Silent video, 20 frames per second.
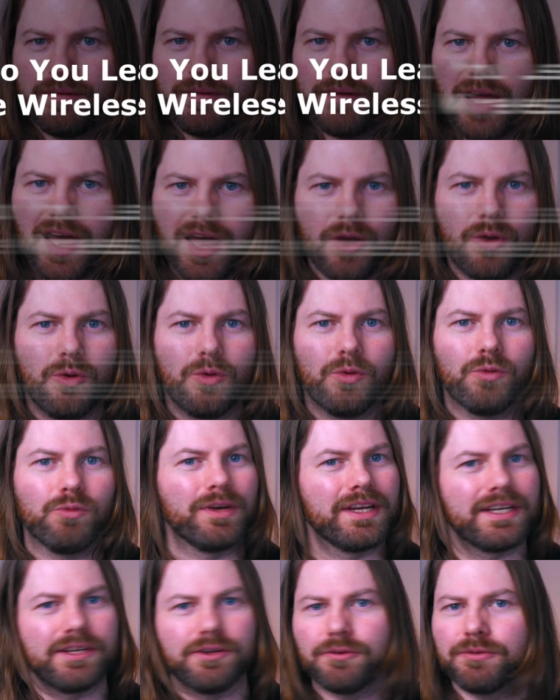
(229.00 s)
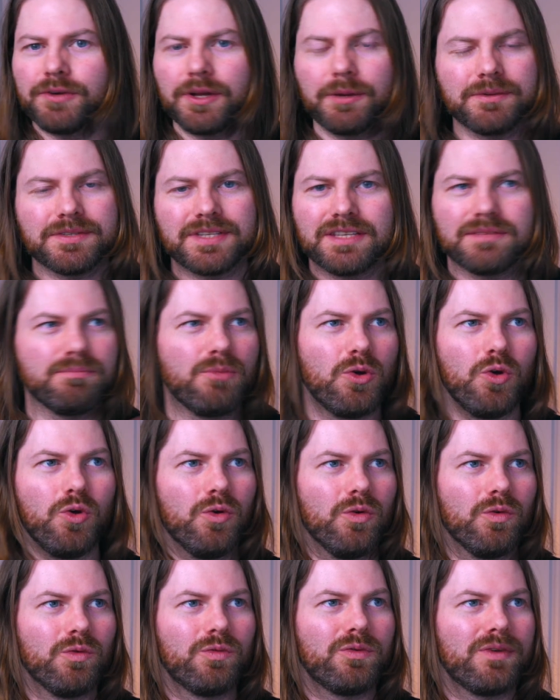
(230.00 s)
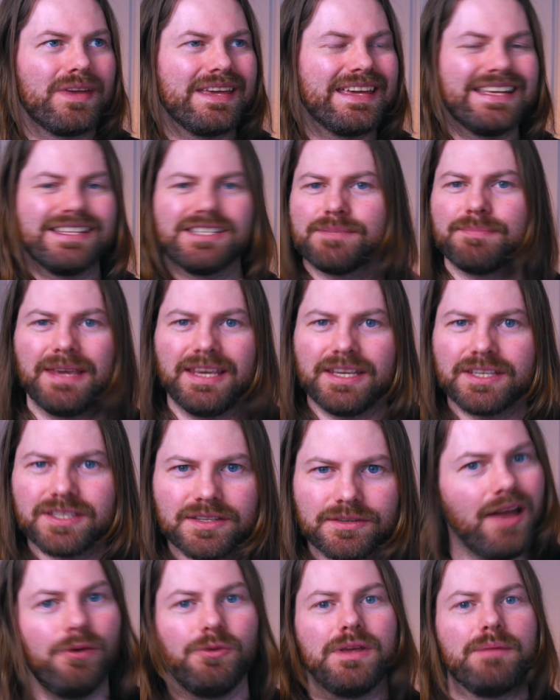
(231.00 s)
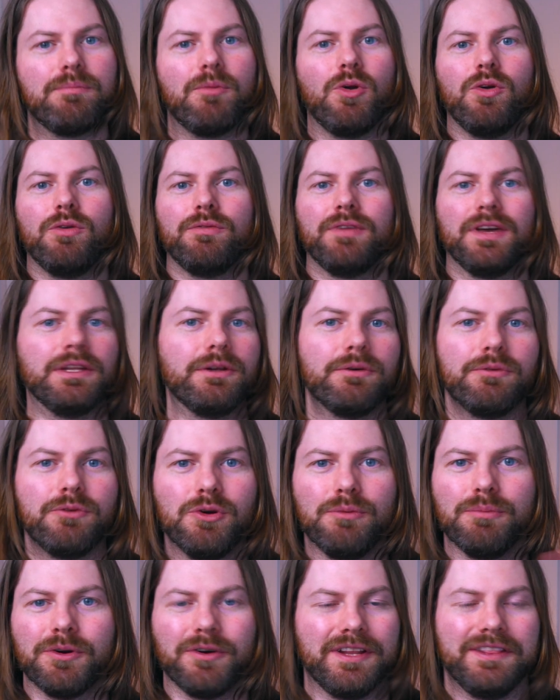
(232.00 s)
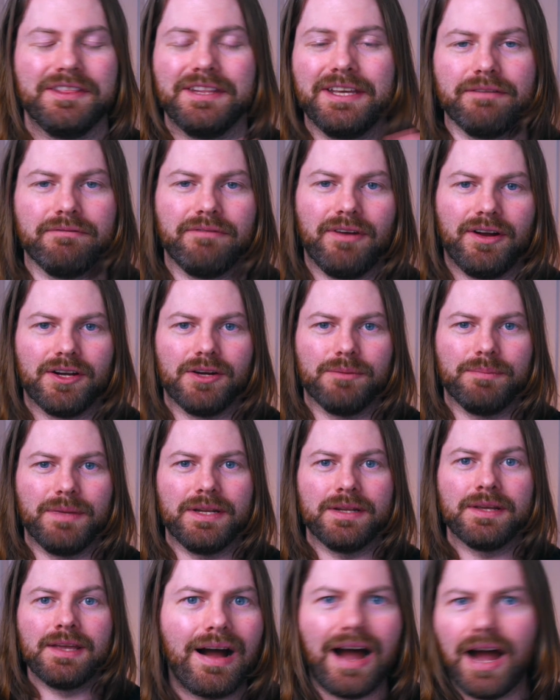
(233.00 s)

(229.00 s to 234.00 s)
how radio frequencies move in space, how they move in a room or in the environment.